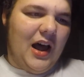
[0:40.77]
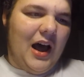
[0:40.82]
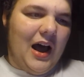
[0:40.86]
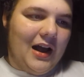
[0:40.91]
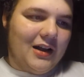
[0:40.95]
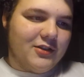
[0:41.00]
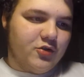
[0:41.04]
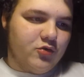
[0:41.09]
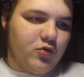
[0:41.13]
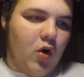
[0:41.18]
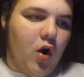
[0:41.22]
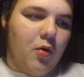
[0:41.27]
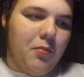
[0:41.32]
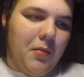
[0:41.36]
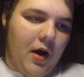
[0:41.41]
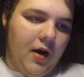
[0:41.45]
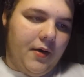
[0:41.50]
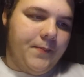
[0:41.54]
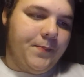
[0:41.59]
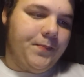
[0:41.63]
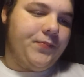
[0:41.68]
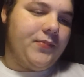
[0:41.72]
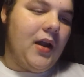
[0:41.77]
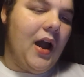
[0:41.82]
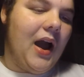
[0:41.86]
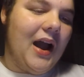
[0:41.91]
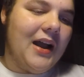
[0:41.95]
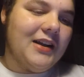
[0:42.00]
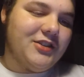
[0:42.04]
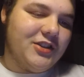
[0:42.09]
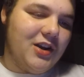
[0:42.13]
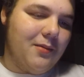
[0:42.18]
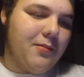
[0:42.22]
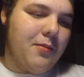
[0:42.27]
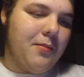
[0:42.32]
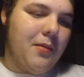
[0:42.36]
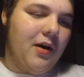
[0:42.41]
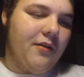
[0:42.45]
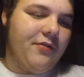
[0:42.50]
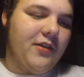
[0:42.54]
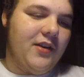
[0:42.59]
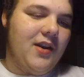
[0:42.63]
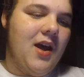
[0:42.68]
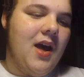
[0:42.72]
Hi
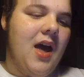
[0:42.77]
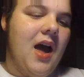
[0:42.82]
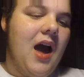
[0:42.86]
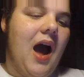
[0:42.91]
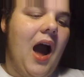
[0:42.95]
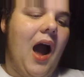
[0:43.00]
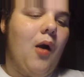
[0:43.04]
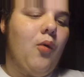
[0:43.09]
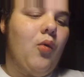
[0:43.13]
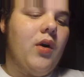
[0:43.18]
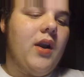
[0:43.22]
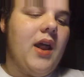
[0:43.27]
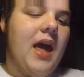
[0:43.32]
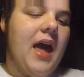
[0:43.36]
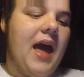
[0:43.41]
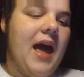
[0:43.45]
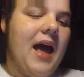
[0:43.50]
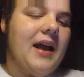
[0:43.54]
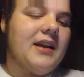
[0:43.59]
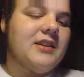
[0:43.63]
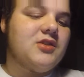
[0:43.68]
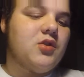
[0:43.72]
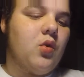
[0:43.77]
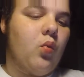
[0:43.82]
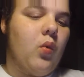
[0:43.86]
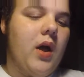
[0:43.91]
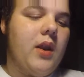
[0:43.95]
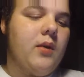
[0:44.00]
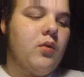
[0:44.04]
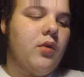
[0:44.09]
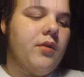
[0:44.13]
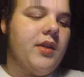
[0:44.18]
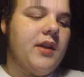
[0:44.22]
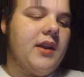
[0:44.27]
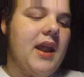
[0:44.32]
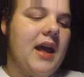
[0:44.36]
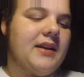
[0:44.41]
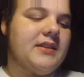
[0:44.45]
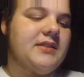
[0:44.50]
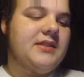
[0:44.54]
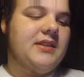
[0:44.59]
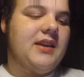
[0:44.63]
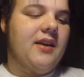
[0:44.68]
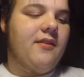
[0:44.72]
ChubyMuffin, I wanna ask when will the
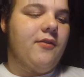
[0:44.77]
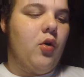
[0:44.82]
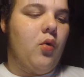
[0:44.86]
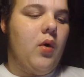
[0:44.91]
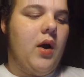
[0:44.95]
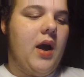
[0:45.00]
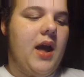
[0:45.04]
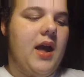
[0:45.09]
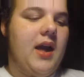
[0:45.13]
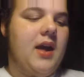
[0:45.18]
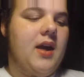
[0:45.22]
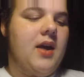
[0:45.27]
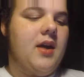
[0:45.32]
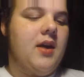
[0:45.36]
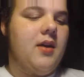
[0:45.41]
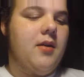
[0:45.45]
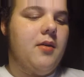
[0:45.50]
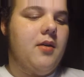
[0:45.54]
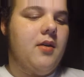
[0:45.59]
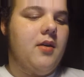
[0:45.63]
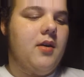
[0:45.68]
next giveaway